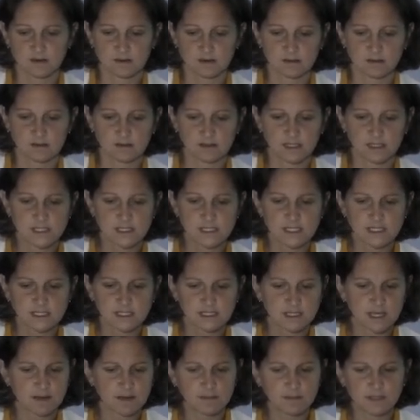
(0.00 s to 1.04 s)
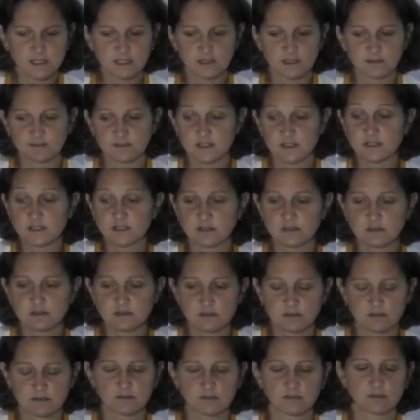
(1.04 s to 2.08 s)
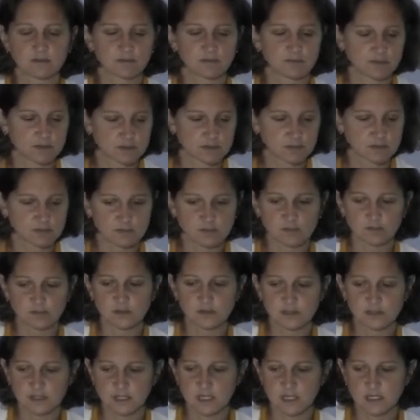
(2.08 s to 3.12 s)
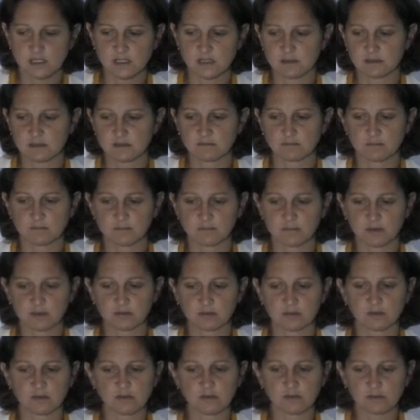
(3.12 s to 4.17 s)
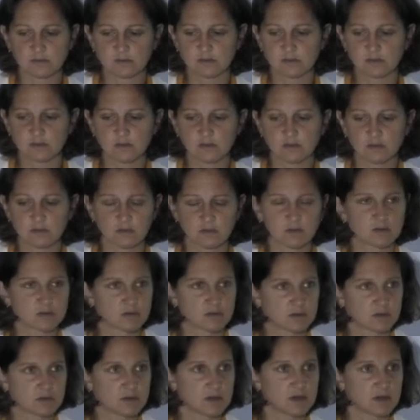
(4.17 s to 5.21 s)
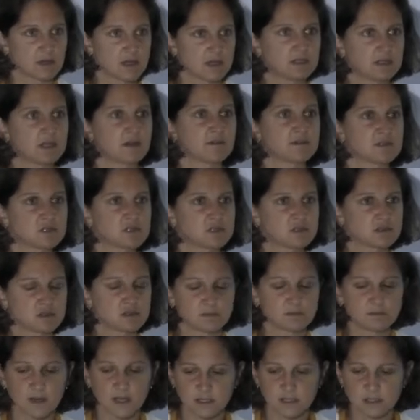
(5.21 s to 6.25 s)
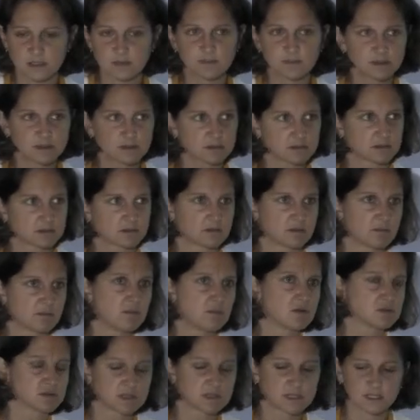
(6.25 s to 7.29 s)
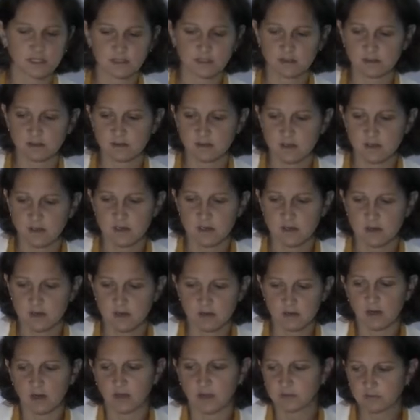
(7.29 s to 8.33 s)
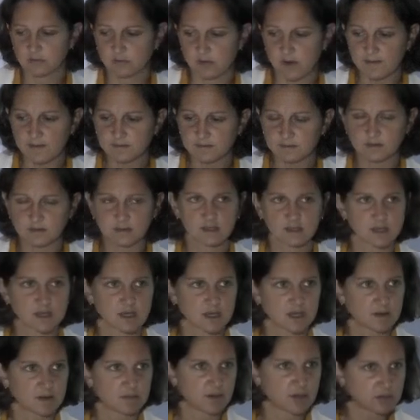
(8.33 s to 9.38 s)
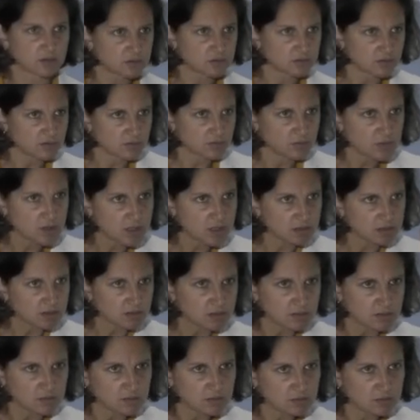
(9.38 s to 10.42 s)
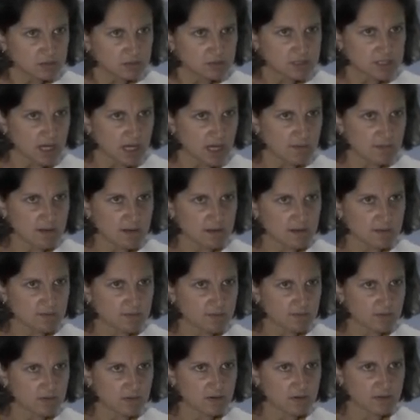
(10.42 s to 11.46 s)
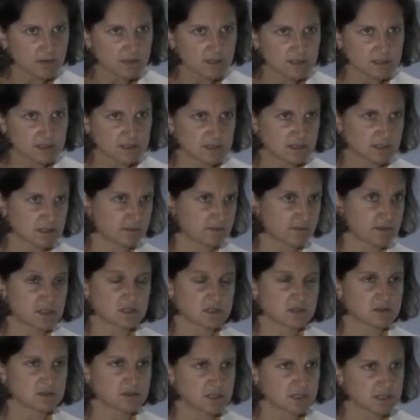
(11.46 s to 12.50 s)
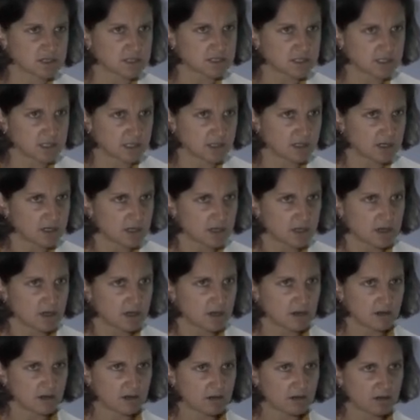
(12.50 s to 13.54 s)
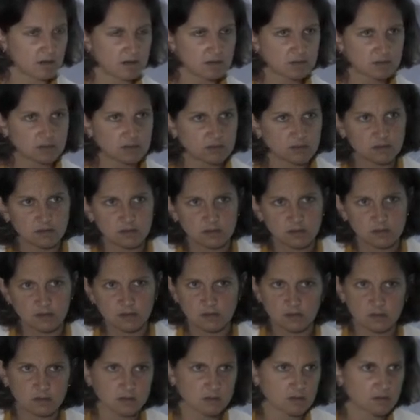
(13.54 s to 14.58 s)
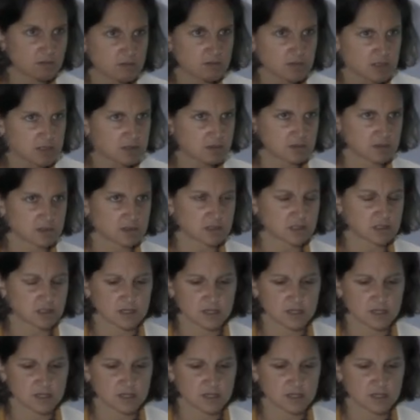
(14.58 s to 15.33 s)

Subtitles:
It needs timely intervention, first of all resuscitation, but also interventional management, mostly endograft. But the real good timing for this intervention is still under research